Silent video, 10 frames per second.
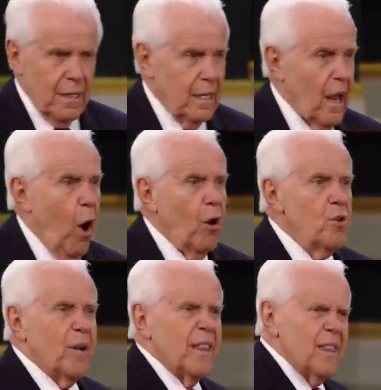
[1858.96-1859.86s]
That all
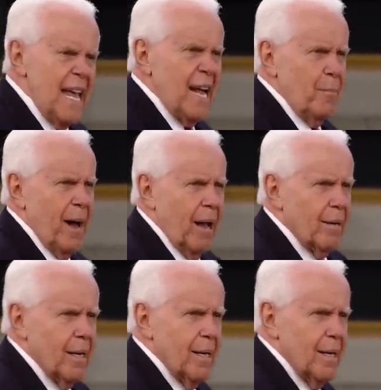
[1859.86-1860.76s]
you can think
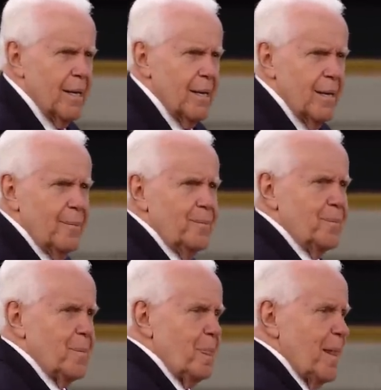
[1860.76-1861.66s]
about
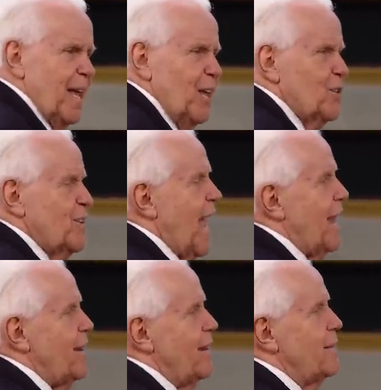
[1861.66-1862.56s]
is that